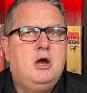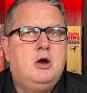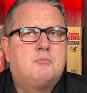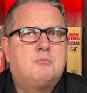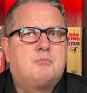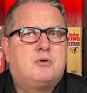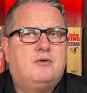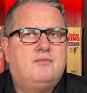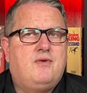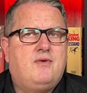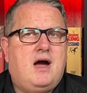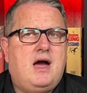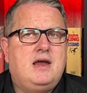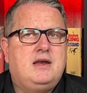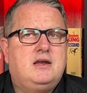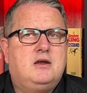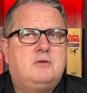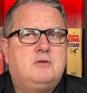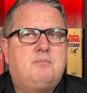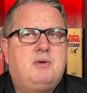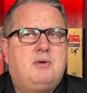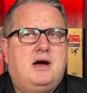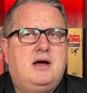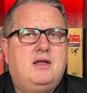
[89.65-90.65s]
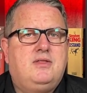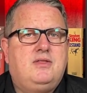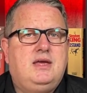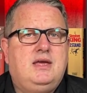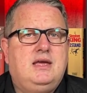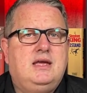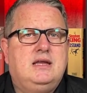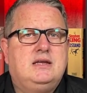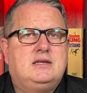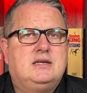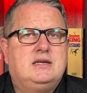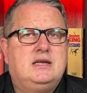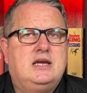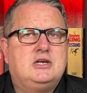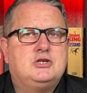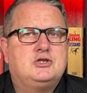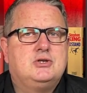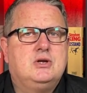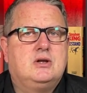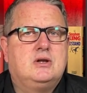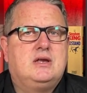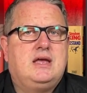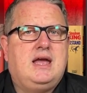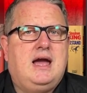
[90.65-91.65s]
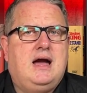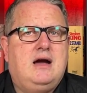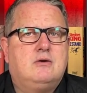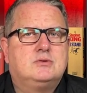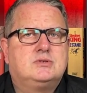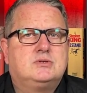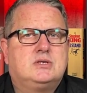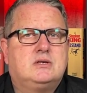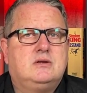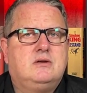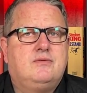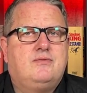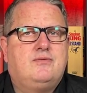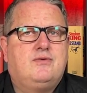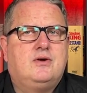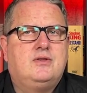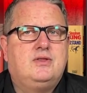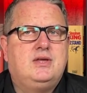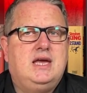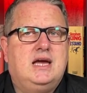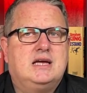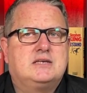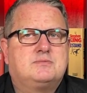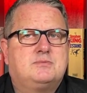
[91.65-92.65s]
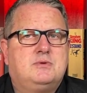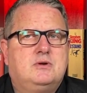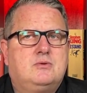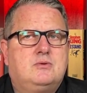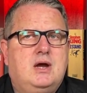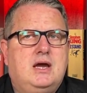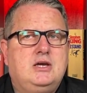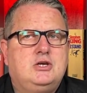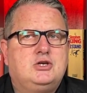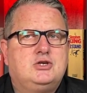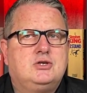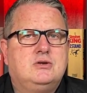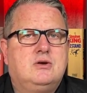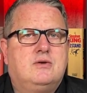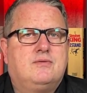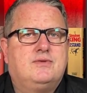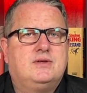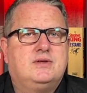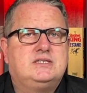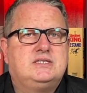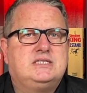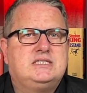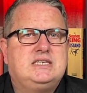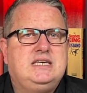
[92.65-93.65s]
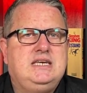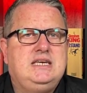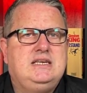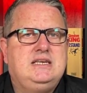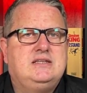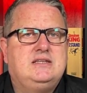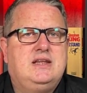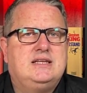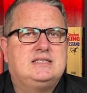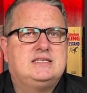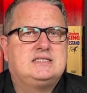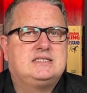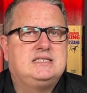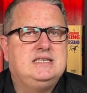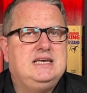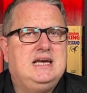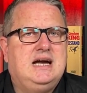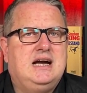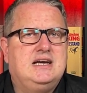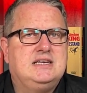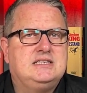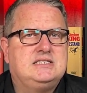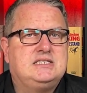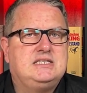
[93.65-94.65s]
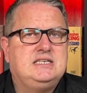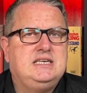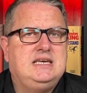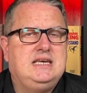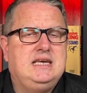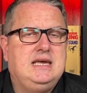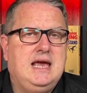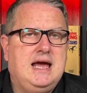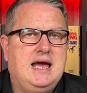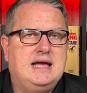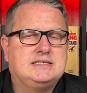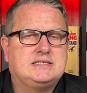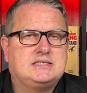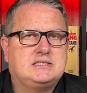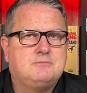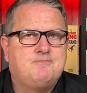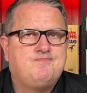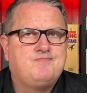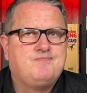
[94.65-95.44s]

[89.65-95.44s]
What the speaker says: provided by the International Council for the Exploration of the Sea, that's the ICES.